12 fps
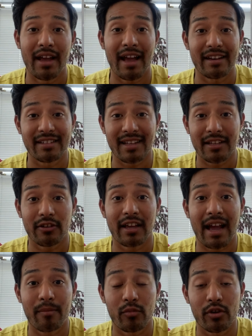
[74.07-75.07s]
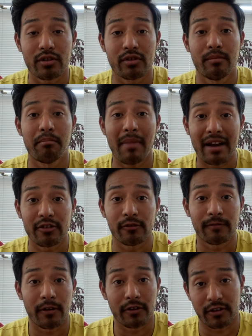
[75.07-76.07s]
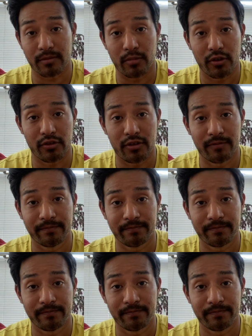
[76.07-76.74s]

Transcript: and set your camera to manual focus mode.